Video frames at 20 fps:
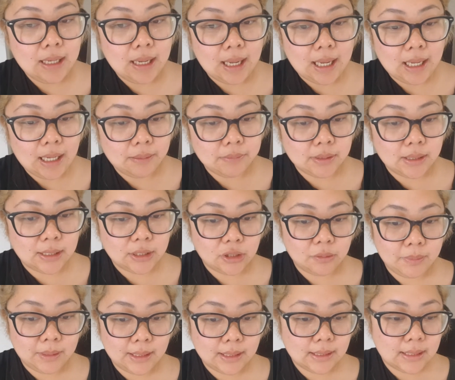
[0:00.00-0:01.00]
Um, so that
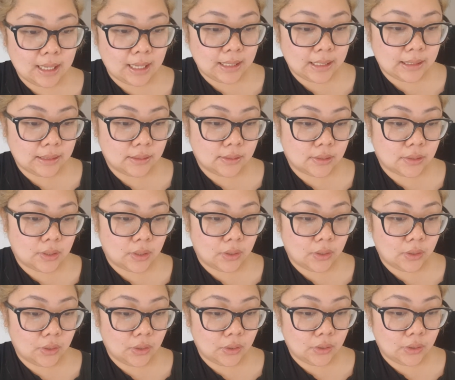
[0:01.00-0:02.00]
should be exciting.
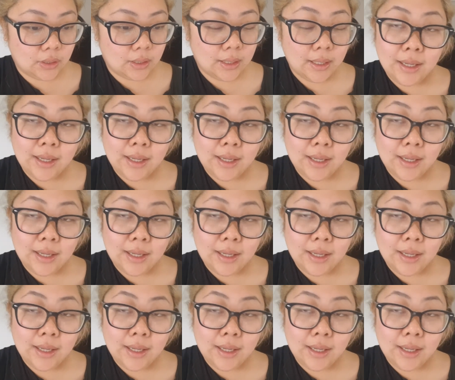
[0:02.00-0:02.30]
So